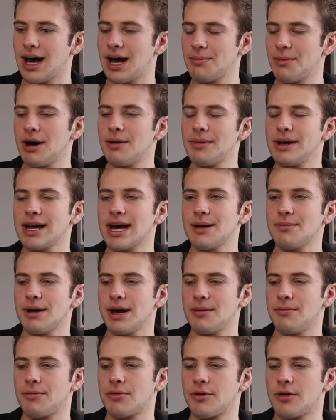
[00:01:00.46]
I bought my
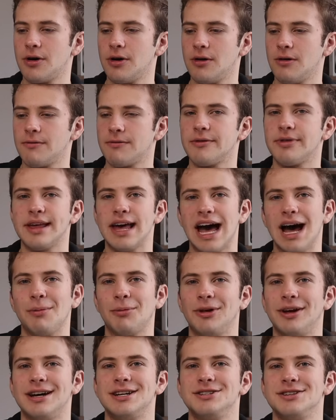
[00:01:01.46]
iPad Pro for the
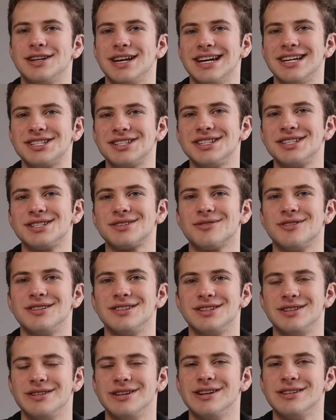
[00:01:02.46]
Apple Education Store
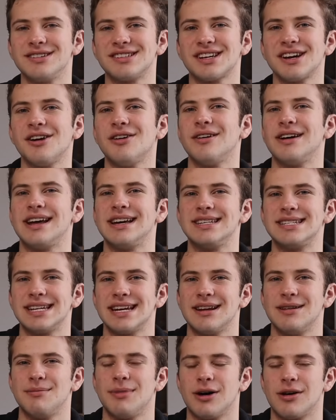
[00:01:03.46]
2 years ago and I
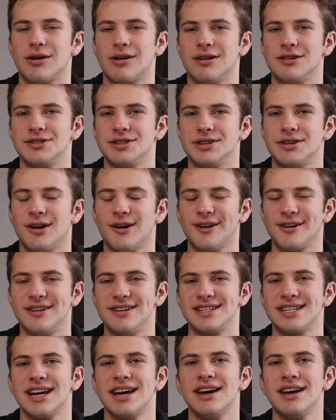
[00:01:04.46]
saved about
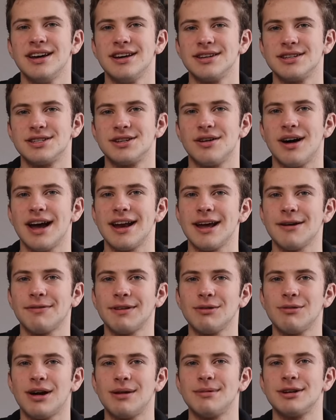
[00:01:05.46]
$100, so I
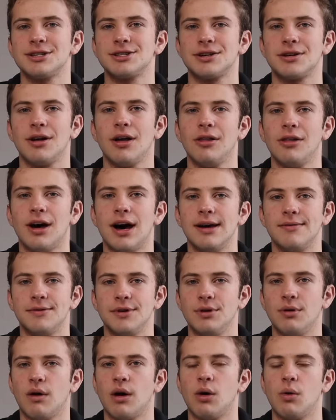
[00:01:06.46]
definitely want to make sure a lot of
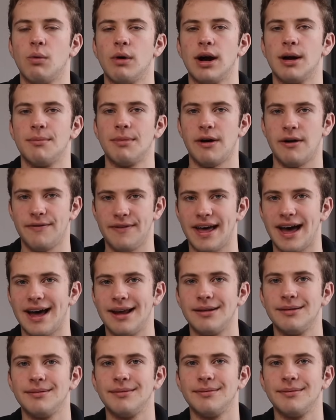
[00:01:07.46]
you are aware about that.